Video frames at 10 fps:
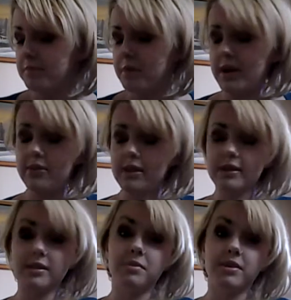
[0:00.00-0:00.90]
But
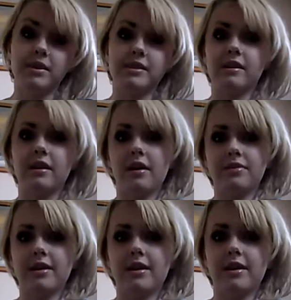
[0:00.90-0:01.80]
nevertheless, somebody needs to look
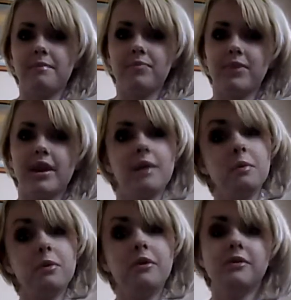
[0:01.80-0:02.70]
after them, and I'm
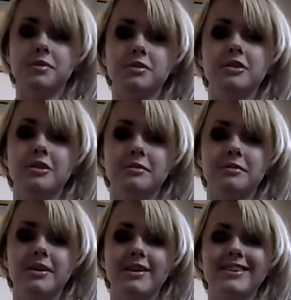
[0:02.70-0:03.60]
the one who knows what to
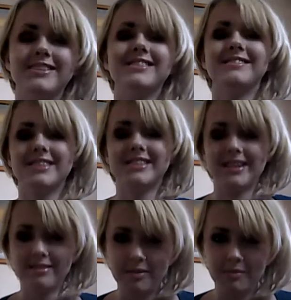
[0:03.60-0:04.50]
do. So it's
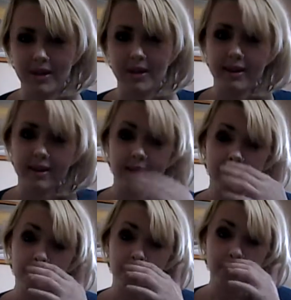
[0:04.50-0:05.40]
down to me.
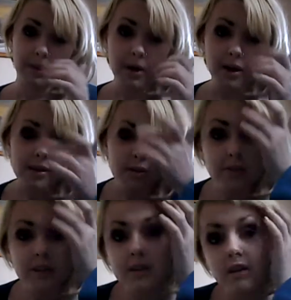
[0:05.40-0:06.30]
My eyes look
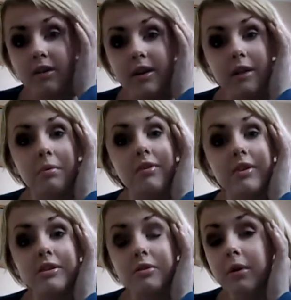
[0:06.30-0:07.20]
really dark on here, but I've
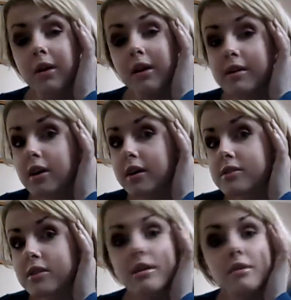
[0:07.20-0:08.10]
actually got quite light
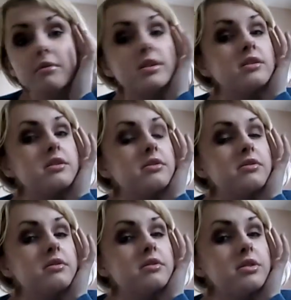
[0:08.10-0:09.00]
eyeshadow. It's because
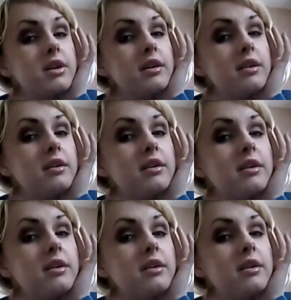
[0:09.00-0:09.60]
of all the shade.